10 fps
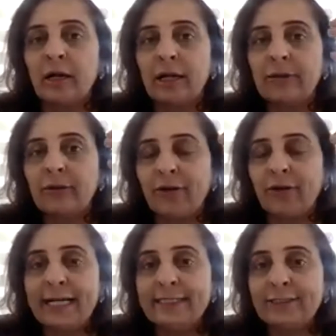in the
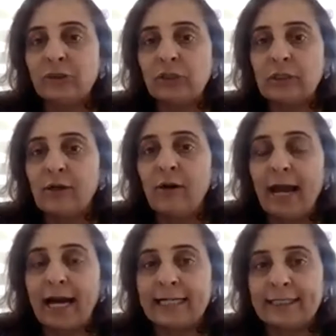right
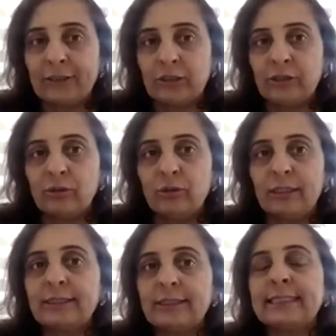light.
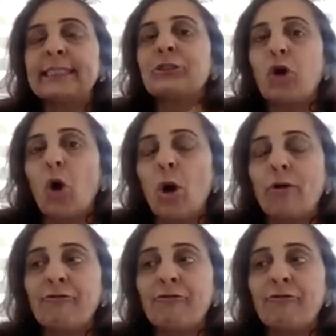Instead of